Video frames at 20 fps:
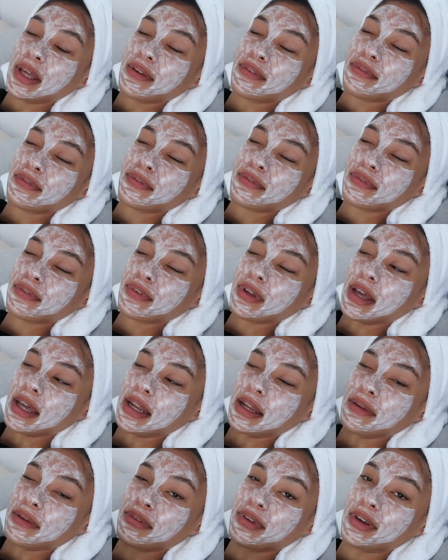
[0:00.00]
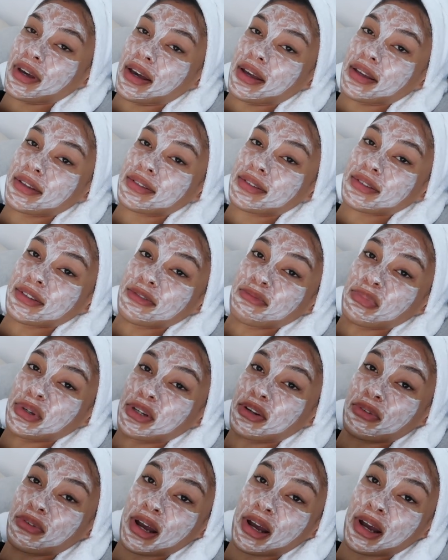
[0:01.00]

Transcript: if any of you guys have been